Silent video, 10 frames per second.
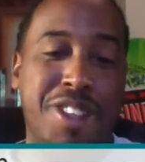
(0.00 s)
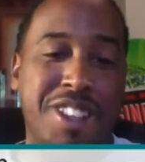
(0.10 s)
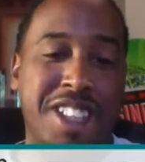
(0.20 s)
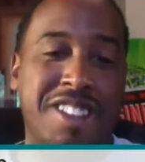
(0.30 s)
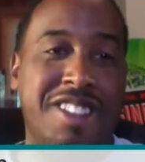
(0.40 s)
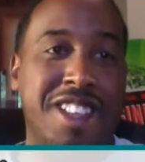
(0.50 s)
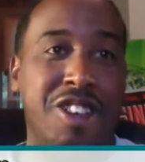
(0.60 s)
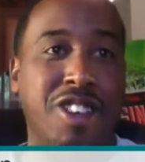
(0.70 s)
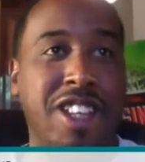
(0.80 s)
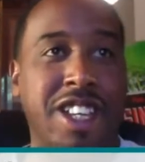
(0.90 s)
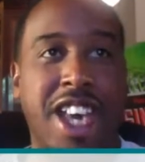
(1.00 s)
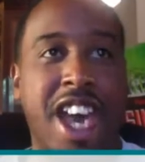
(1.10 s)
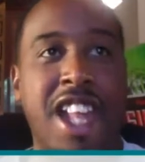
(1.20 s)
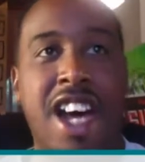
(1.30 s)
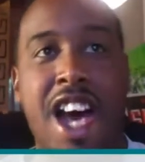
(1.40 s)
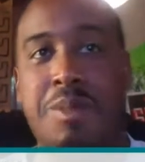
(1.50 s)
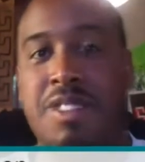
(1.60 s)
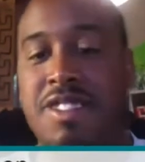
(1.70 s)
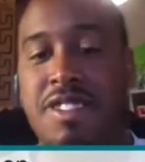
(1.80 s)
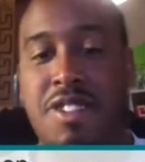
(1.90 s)
It's literally, Anaheim is
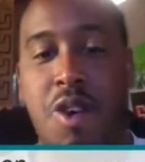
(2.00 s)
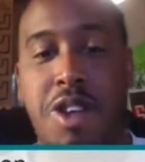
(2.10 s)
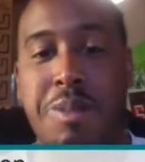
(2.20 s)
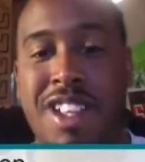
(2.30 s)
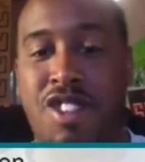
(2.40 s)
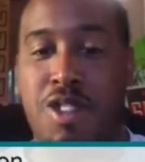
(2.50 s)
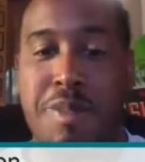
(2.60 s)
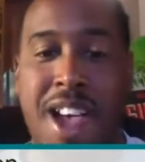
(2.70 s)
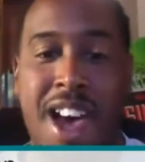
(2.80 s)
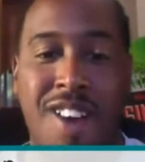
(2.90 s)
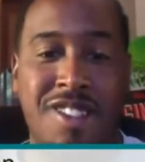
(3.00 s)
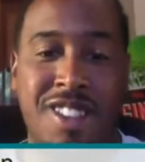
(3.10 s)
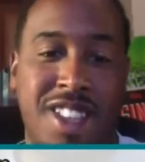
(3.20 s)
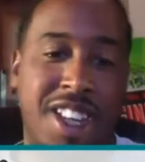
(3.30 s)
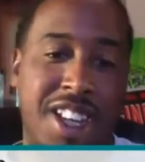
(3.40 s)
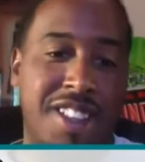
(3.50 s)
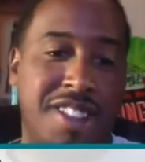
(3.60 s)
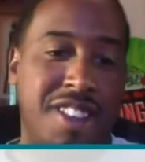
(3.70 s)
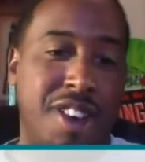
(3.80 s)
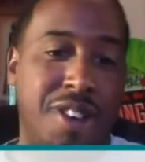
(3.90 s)
30 minutes from my house,
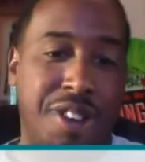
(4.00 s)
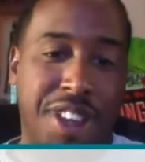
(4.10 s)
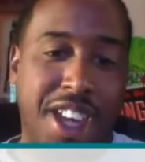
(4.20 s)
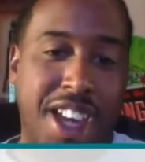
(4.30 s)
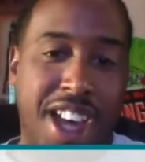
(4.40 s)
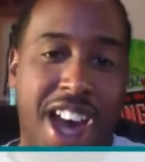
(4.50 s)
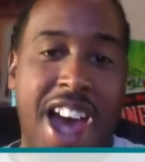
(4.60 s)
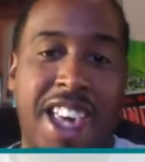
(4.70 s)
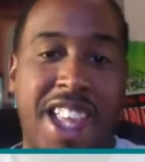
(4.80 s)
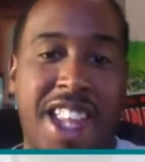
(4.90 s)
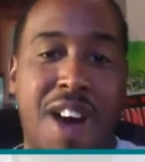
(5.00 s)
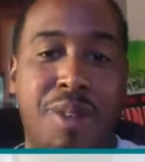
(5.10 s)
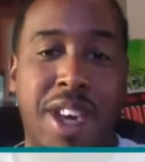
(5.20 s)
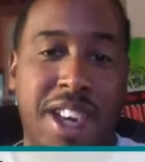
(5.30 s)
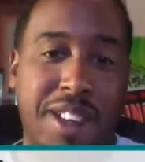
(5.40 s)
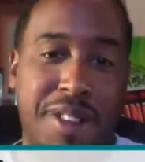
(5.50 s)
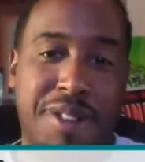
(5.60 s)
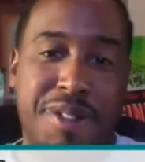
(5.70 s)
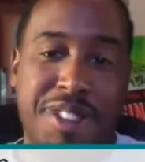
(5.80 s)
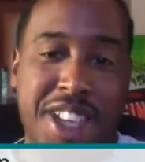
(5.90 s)
so I cannot wait.
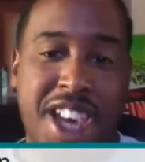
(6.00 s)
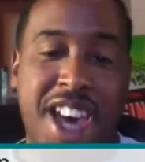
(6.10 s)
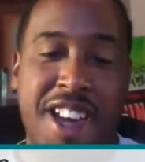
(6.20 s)
Yeah.